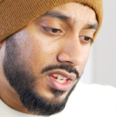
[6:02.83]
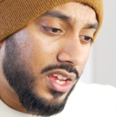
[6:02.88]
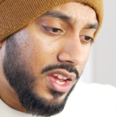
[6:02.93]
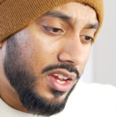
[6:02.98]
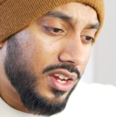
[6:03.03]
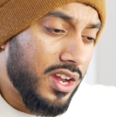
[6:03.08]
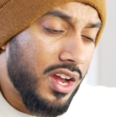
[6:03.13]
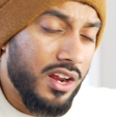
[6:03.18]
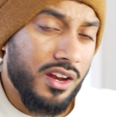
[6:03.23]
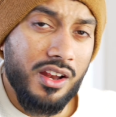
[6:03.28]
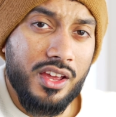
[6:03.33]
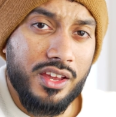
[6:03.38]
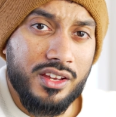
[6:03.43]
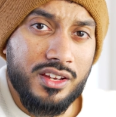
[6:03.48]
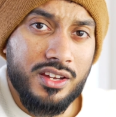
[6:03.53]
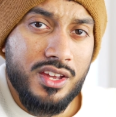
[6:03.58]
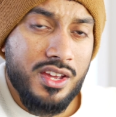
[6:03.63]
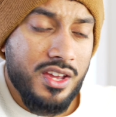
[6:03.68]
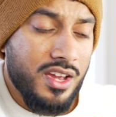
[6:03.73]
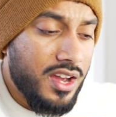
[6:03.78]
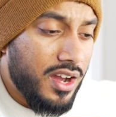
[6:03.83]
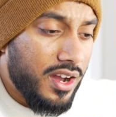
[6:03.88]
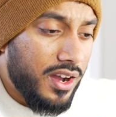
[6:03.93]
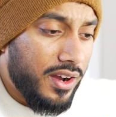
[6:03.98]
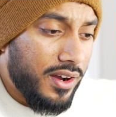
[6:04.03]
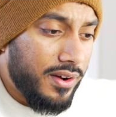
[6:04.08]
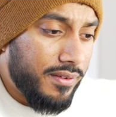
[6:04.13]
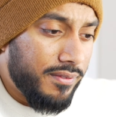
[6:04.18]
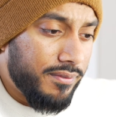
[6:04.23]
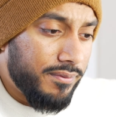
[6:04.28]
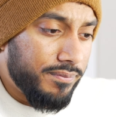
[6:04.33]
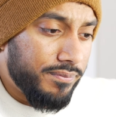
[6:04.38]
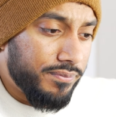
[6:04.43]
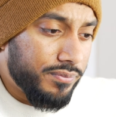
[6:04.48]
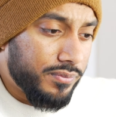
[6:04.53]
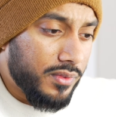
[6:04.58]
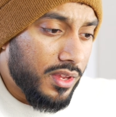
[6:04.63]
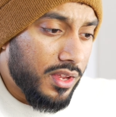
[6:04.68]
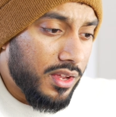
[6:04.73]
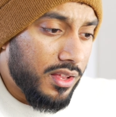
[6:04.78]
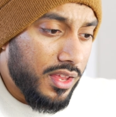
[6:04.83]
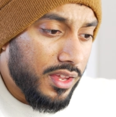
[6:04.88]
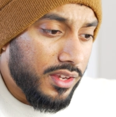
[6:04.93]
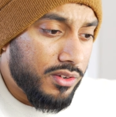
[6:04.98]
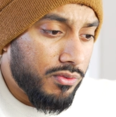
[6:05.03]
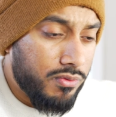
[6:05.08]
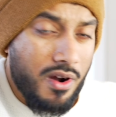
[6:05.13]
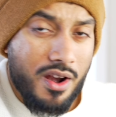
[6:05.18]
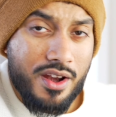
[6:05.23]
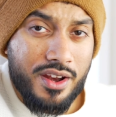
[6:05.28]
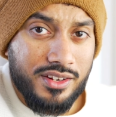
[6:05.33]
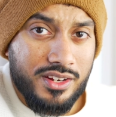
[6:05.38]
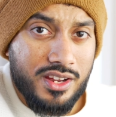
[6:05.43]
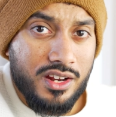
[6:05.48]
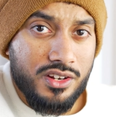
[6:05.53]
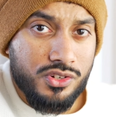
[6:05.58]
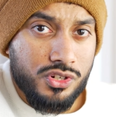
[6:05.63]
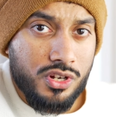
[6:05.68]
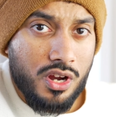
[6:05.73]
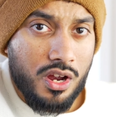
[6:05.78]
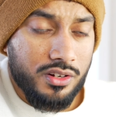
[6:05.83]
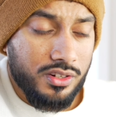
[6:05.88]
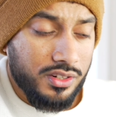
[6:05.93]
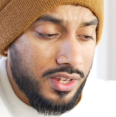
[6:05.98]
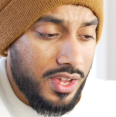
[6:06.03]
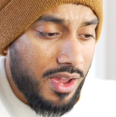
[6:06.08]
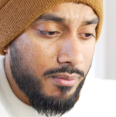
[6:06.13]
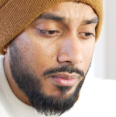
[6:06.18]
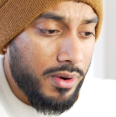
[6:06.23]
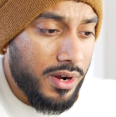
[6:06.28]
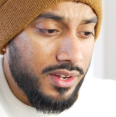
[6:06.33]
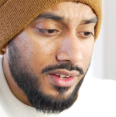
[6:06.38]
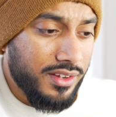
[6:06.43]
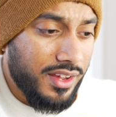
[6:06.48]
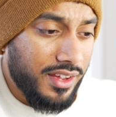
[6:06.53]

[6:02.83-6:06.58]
kind of like a run and gun shot camera.